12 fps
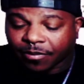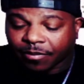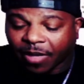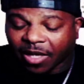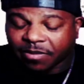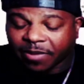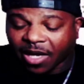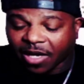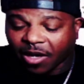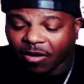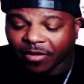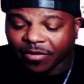possibly kind of
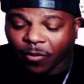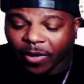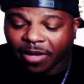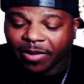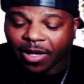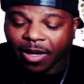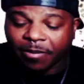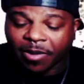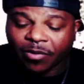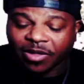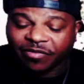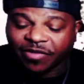all in the way, but I'm not
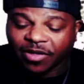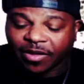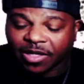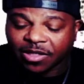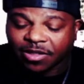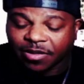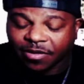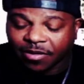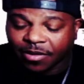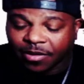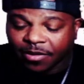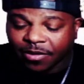really feeling this.
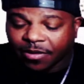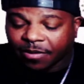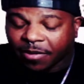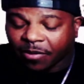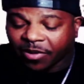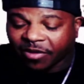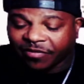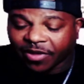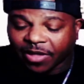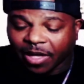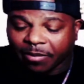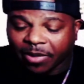I'm not really feeling
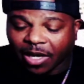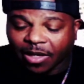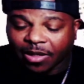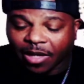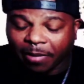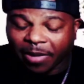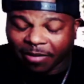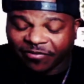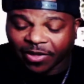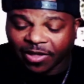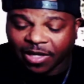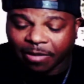that, but I'm
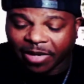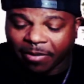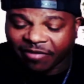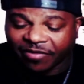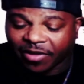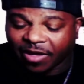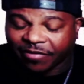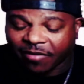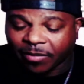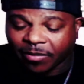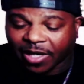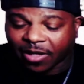feeling it, but I'm not feeling that for
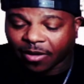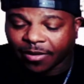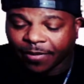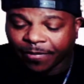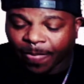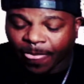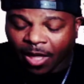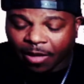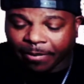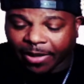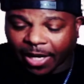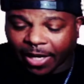everybody at all.
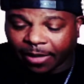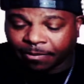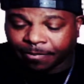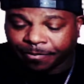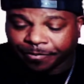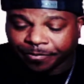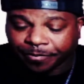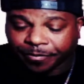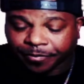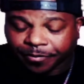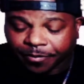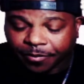But
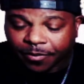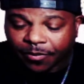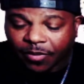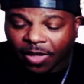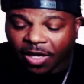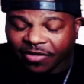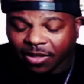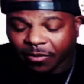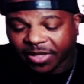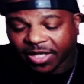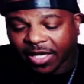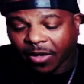if you're dealing with
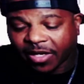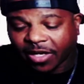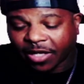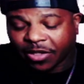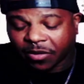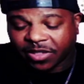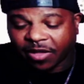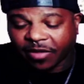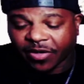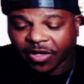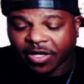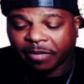the Leo, I do see that
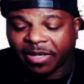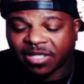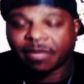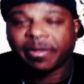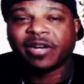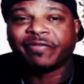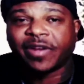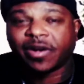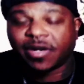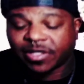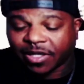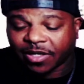there could be some
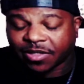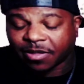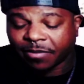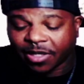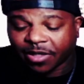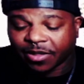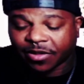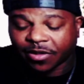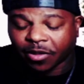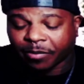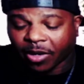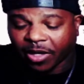interference here, some
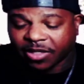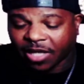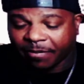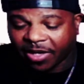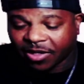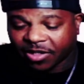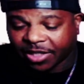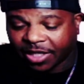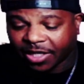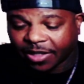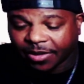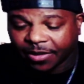third-party type energy here.